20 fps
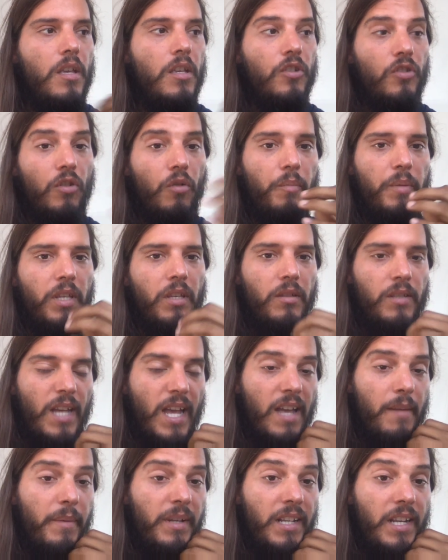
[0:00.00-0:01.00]
So be
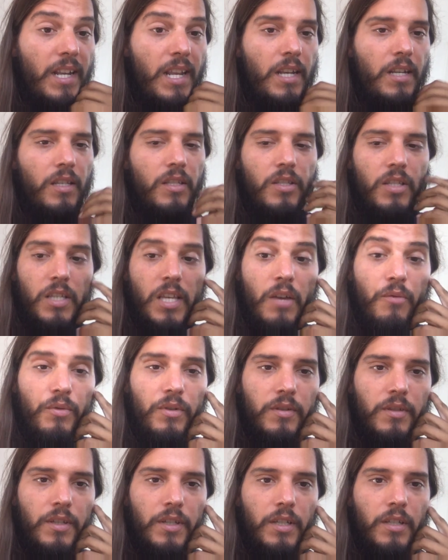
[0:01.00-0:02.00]
time and energy,
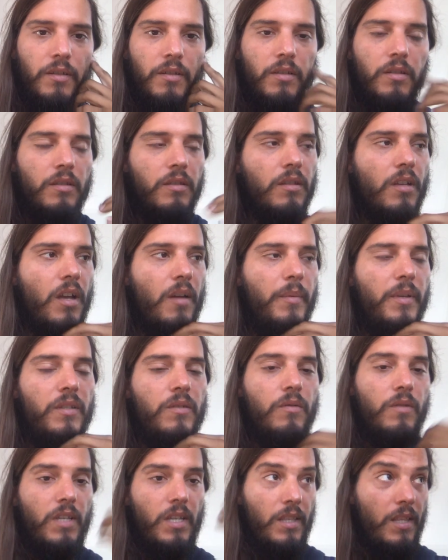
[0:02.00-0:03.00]
everything is coming
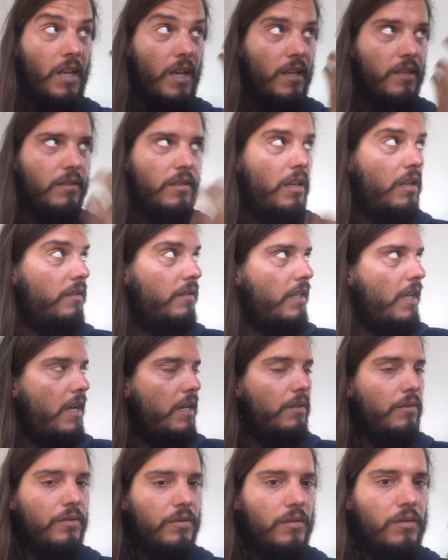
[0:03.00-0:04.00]
together as
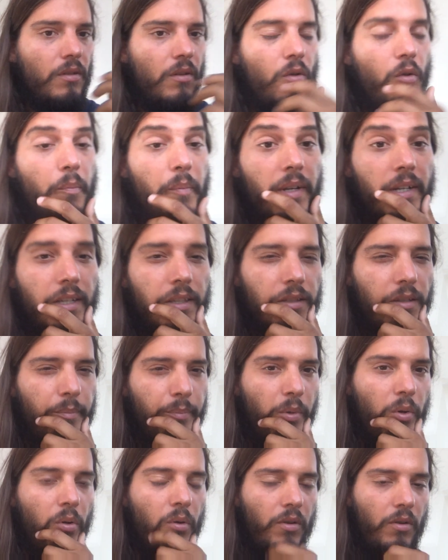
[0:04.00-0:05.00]
sundials, you know, opening the
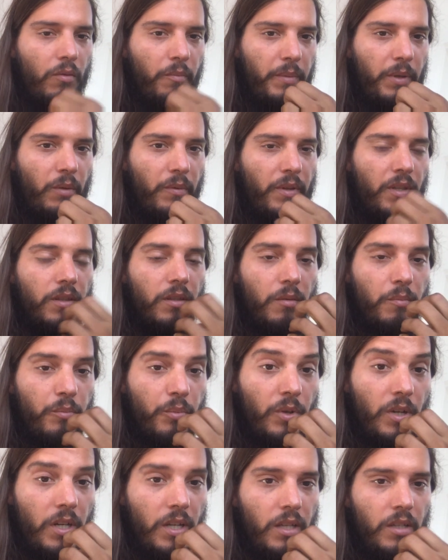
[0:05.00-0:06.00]
portal, building the
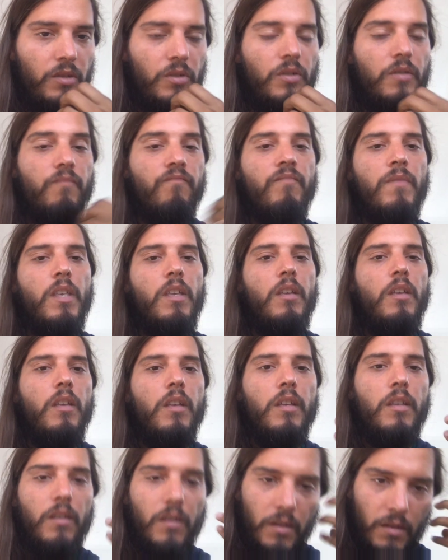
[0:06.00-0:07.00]
bridge,
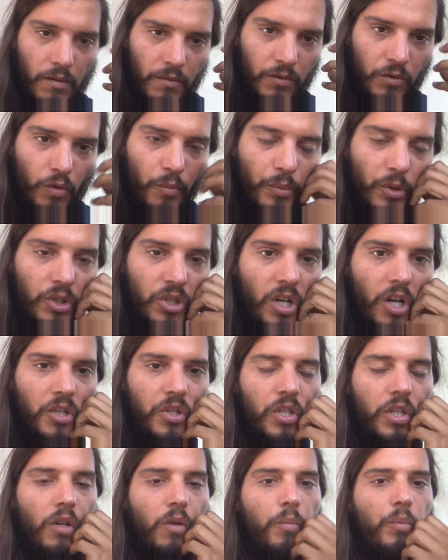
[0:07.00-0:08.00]

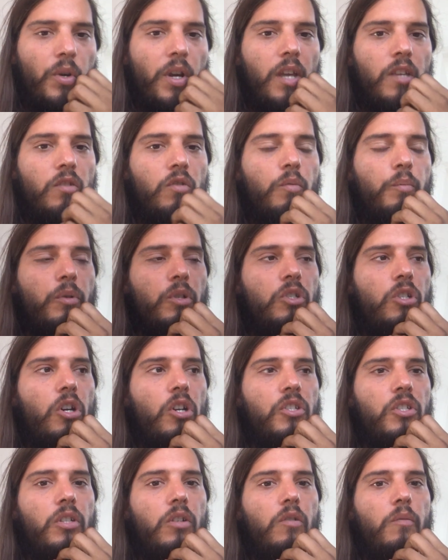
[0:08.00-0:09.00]
supercharging our brain,
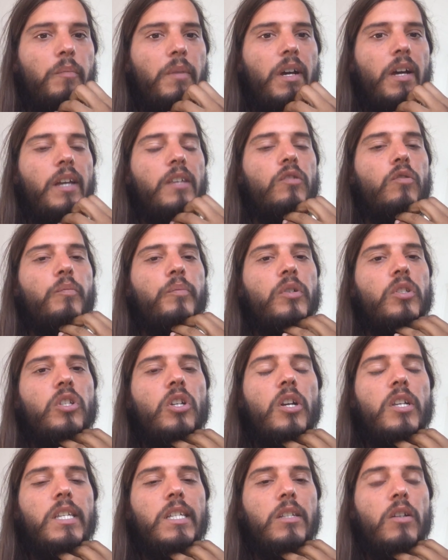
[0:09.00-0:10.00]
supercharging our mind,
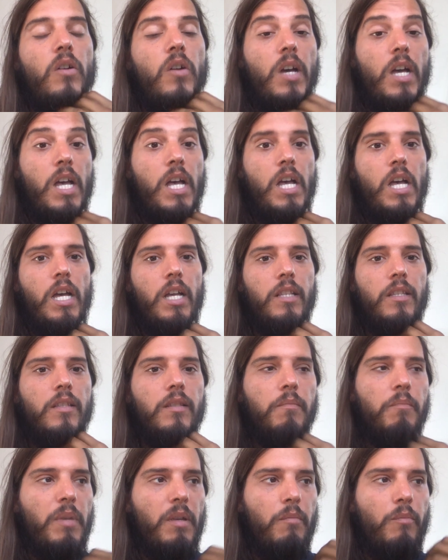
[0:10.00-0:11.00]
supercharging our
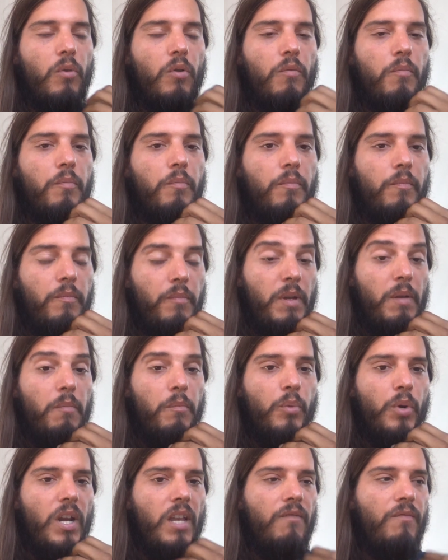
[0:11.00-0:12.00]
hearts, being more
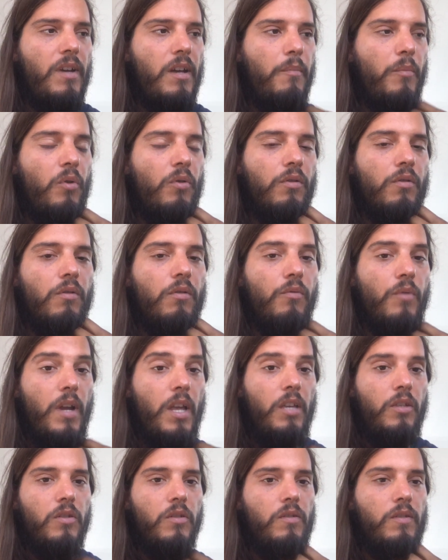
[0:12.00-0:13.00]
being braver, more
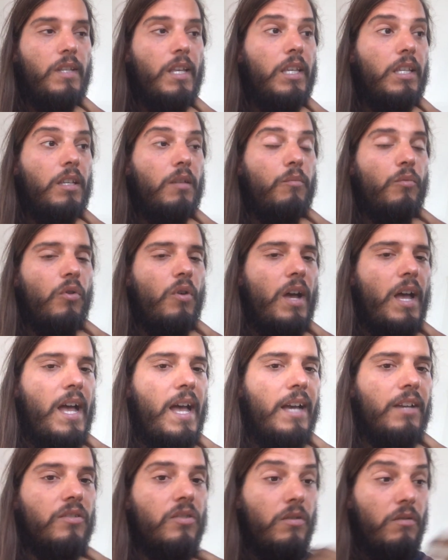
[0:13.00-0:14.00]
courageous, taking more
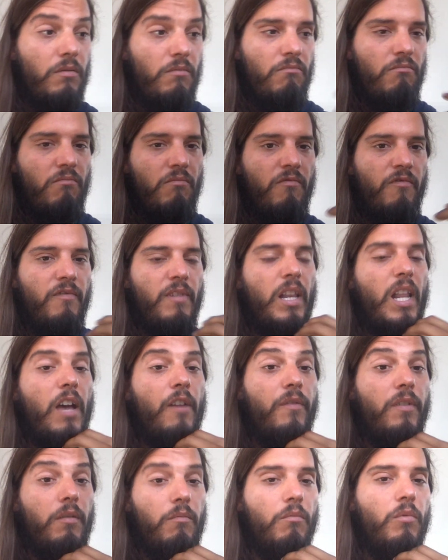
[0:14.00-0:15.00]
action,
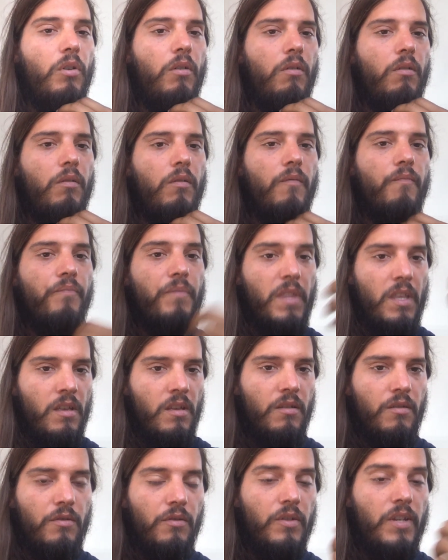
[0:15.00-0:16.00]
loving more,
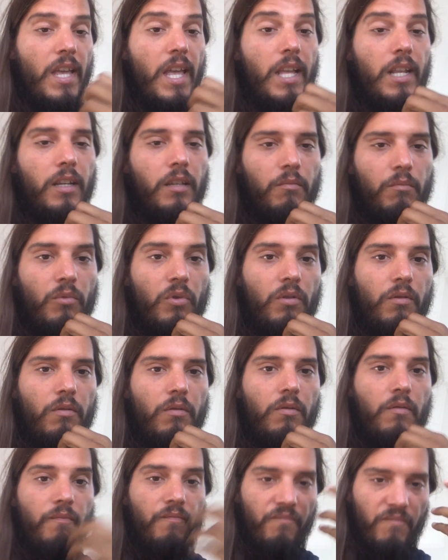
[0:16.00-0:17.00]
creating
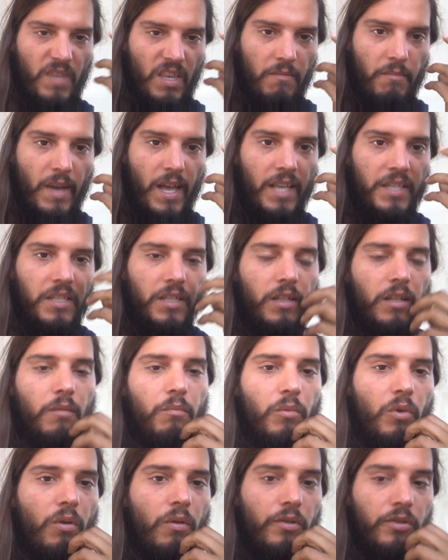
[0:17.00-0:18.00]
more, imagining
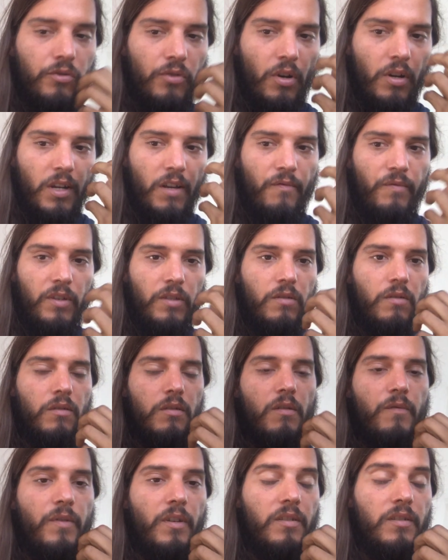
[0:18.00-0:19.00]
more, stronger visions
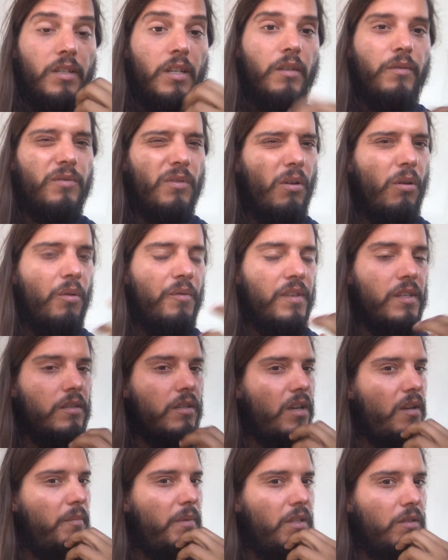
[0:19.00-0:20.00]
of ourselves. All these
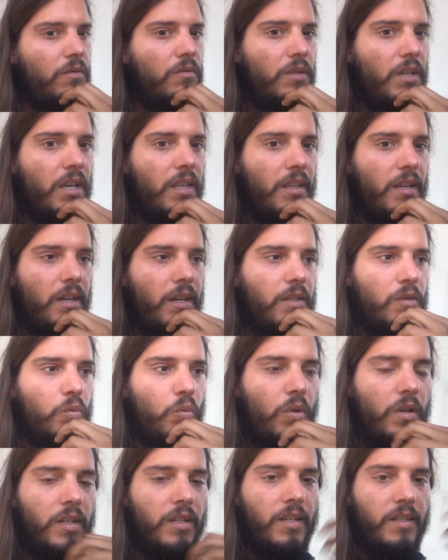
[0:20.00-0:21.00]
coming together as
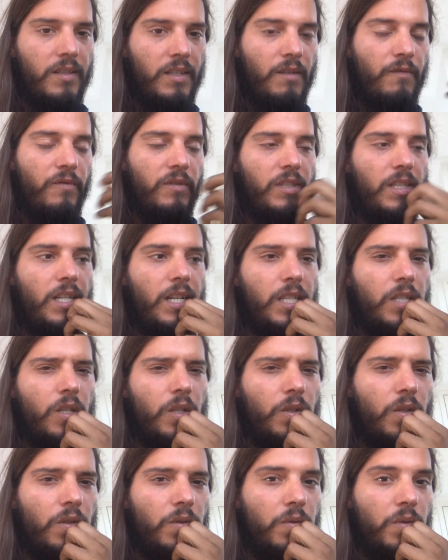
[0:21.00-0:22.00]
one, as infinite
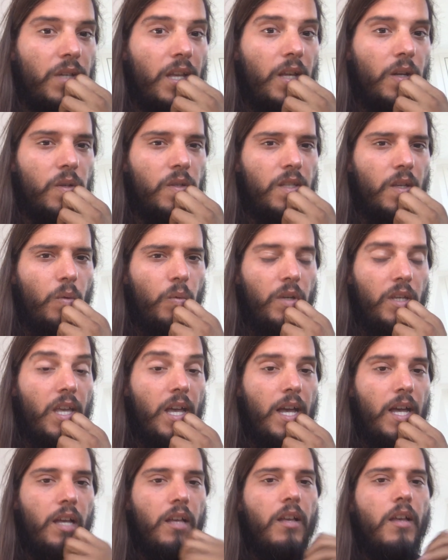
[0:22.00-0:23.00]
eternal creators that we
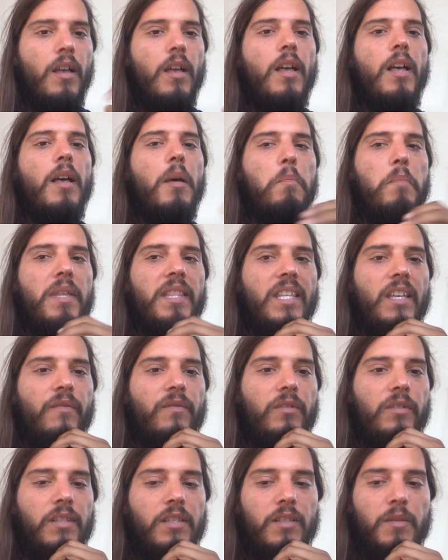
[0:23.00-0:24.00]
are,
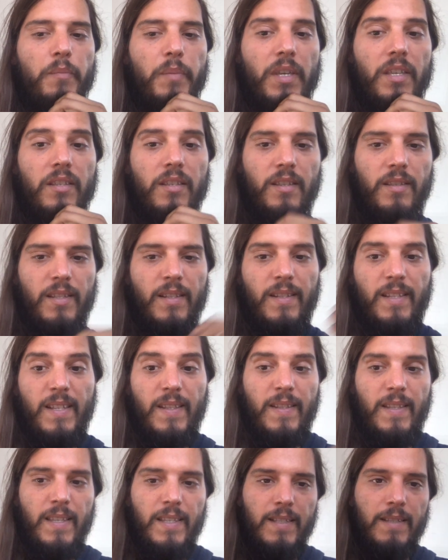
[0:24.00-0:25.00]
benevolent species. And
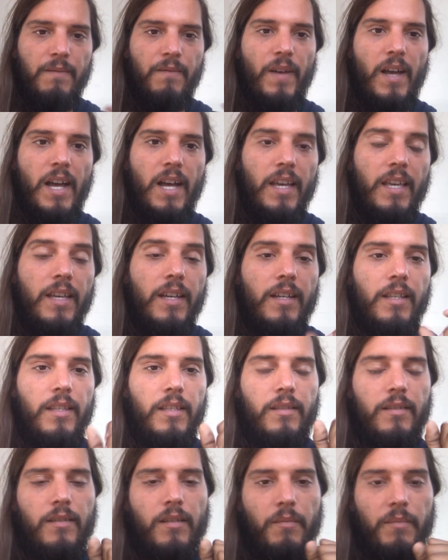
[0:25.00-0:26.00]
then this fire,
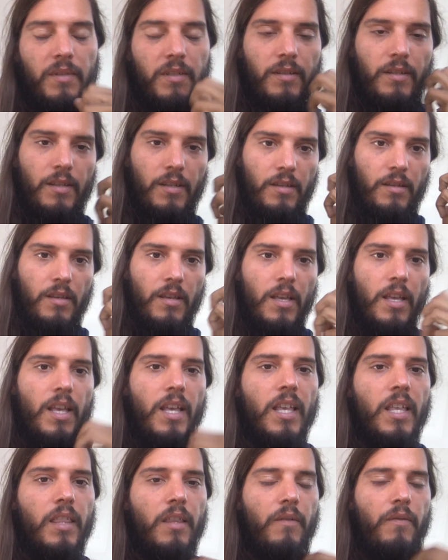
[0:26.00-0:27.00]
this come, you see?
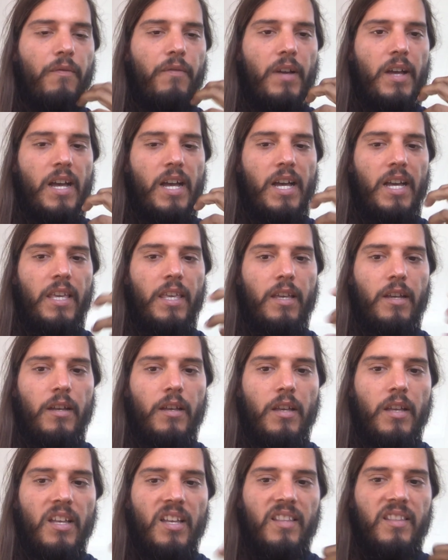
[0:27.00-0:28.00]
The
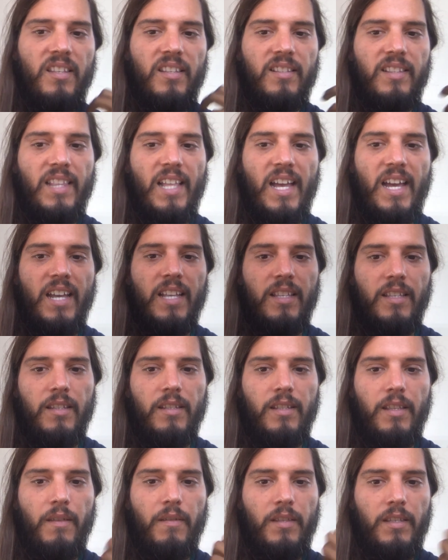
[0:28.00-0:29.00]
fire, this light,
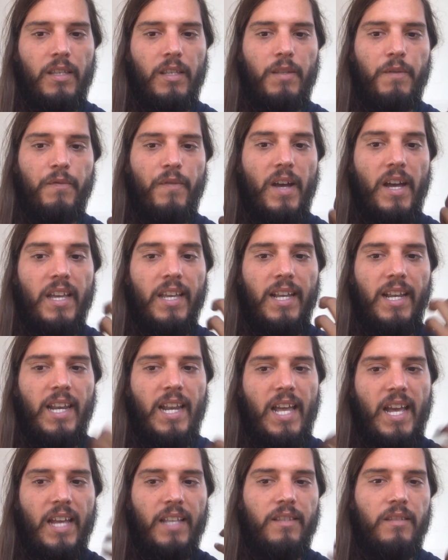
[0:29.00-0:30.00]
this fire
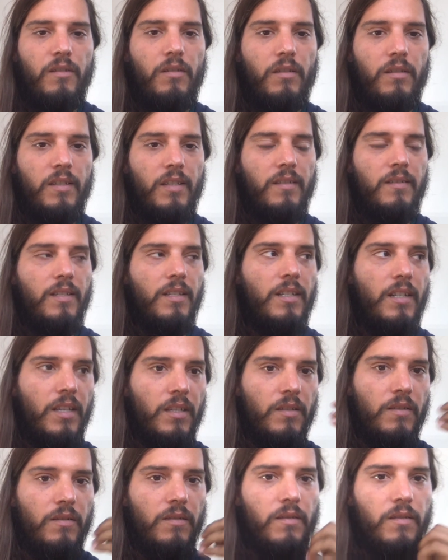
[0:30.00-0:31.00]
lights your destination.